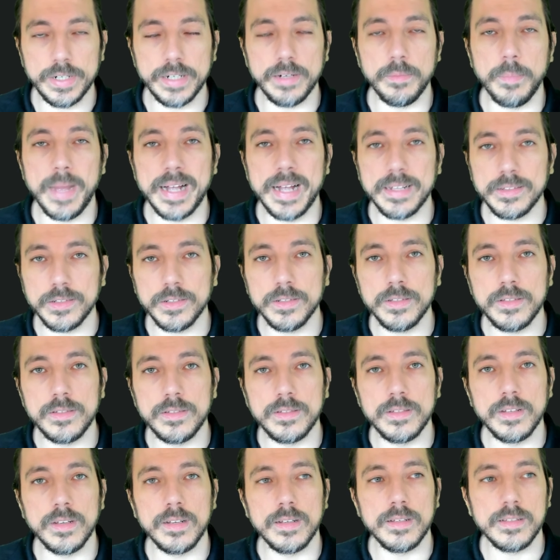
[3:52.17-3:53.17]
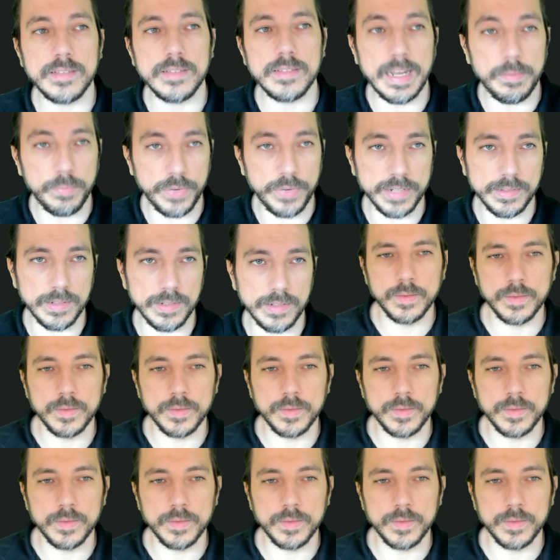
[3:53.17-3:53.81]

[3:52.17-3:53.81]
methods separately.